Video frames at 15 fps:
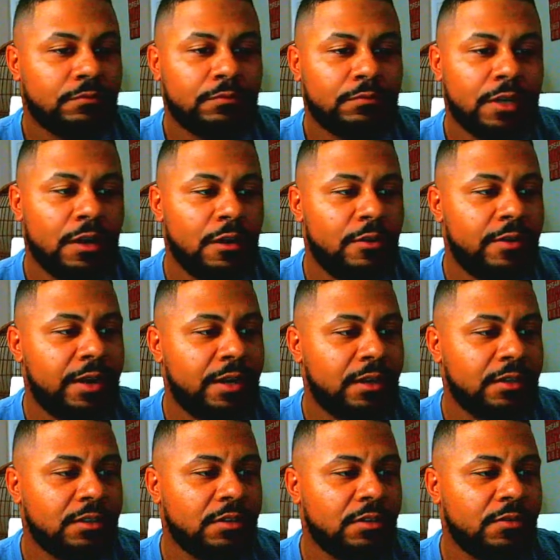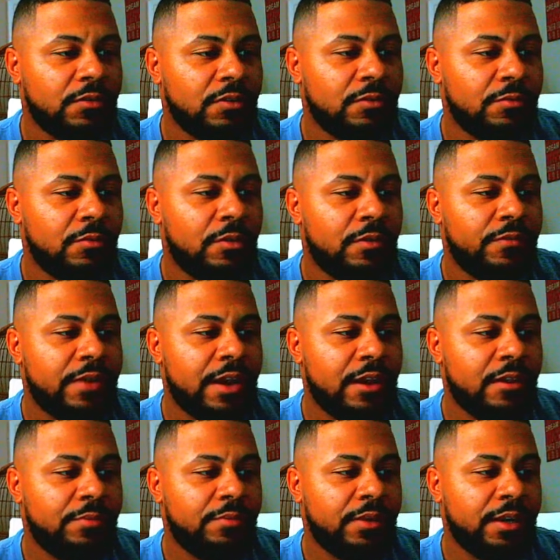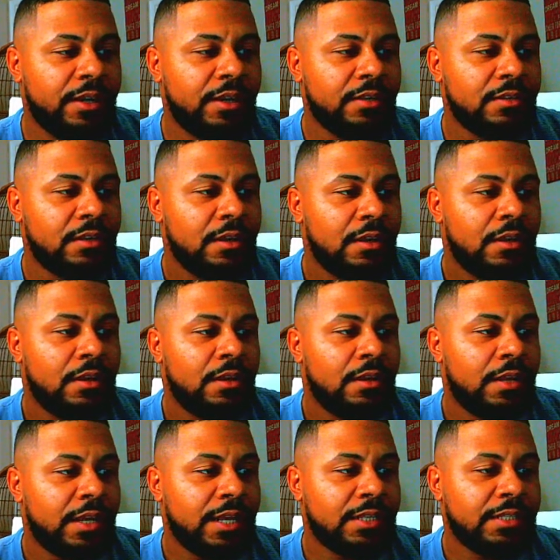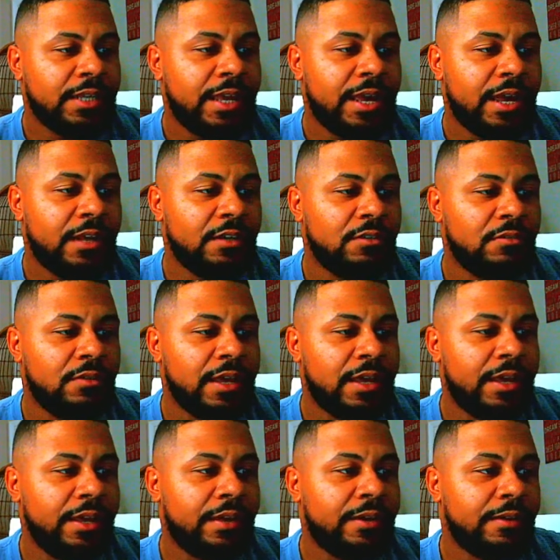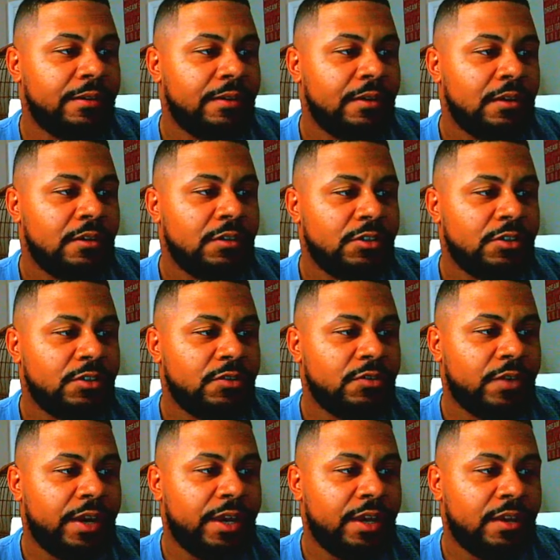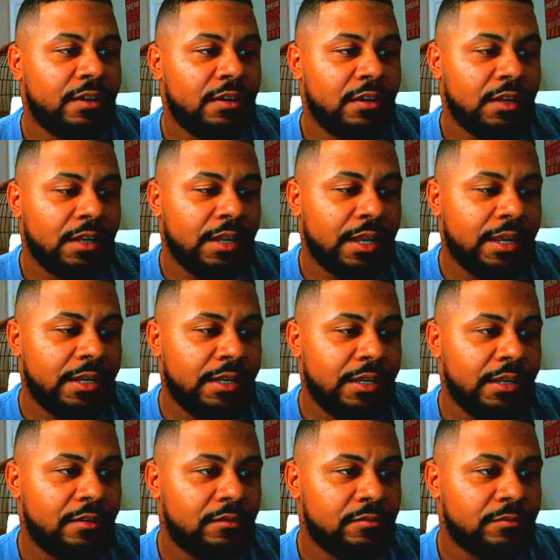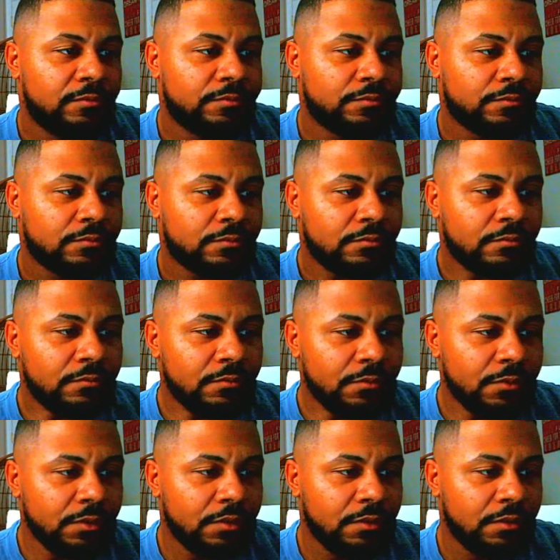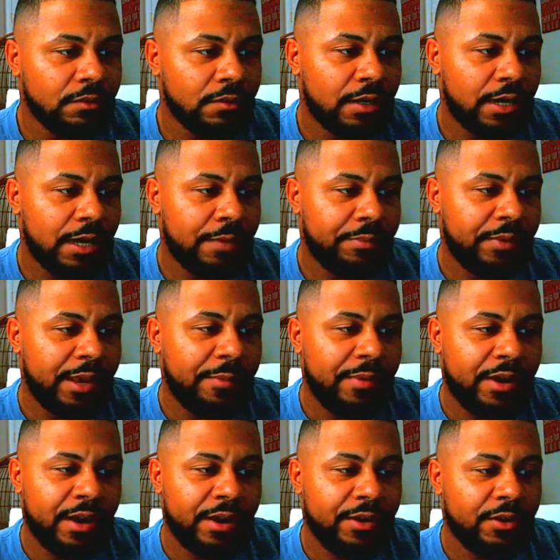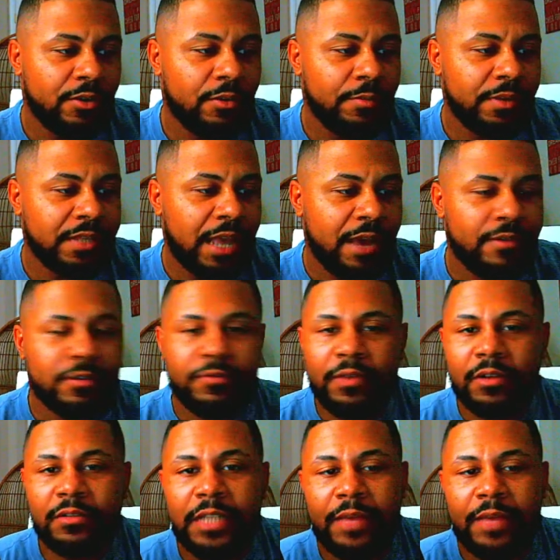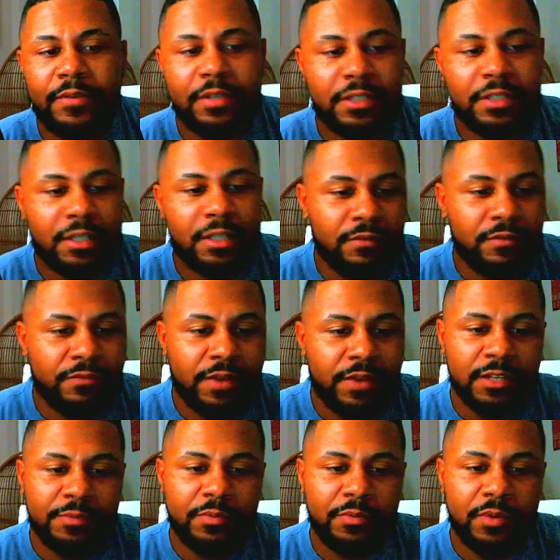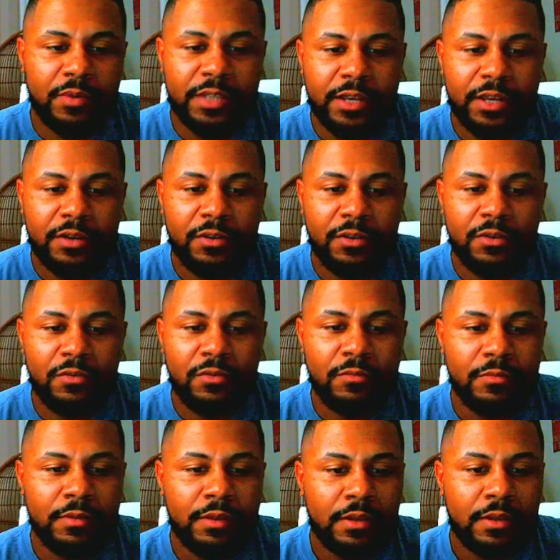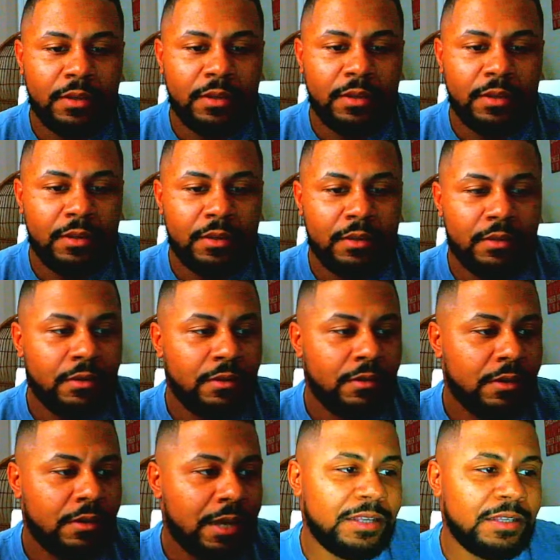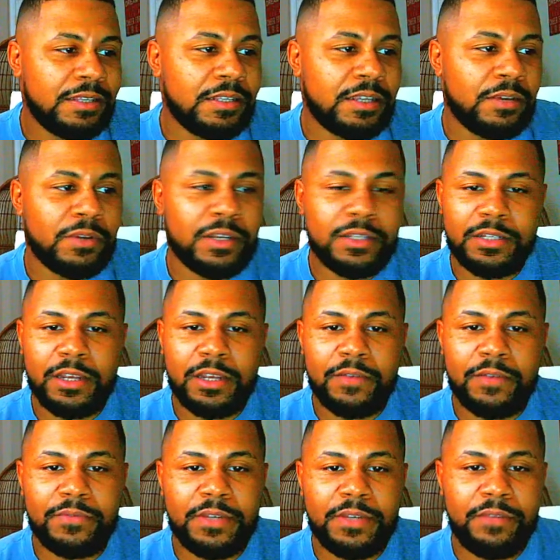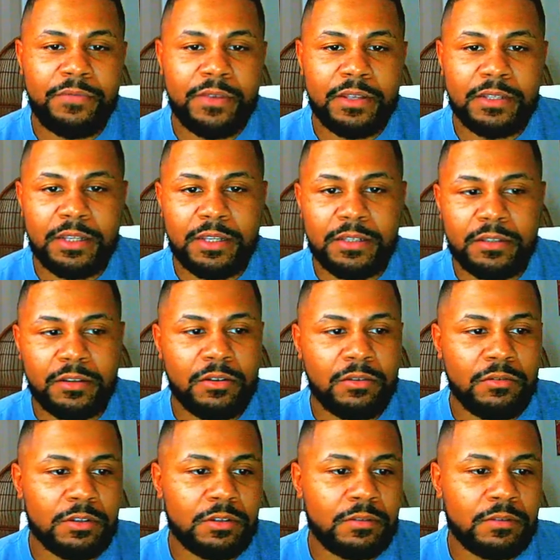All right, let's look for some more value plays. Like I said, I do like Drake London. He played better at home. He's averaging around 17 fantasy points at home. But he is going a tough defense against the Colts.